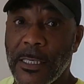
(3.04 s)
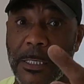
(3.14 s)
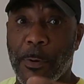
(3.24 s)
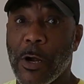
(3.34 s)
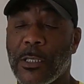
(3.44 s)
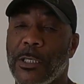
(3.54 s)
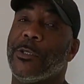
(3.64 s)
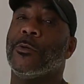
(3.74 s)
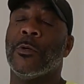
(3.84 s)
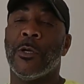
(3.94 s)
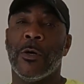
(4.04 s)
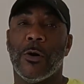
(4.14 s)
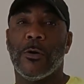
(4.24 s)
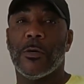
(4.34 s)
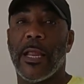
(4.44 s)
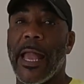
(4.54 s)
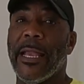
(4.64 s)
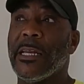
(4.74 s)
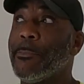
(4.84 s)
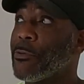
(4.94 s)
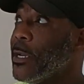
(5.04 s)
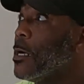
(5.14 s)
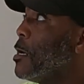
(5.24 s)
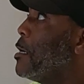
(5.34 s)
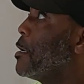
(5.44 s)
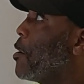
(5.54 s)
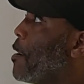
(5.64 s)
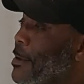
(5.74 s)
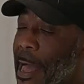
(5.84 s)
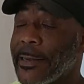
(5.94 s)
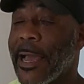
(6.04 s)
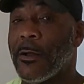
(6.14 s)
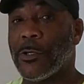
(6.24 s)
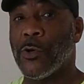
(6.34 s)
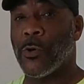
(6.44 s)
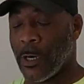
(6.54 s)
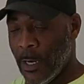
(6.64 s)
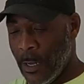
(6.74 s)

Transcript: this is part 2 on hanging a Prehung or a knockdown door.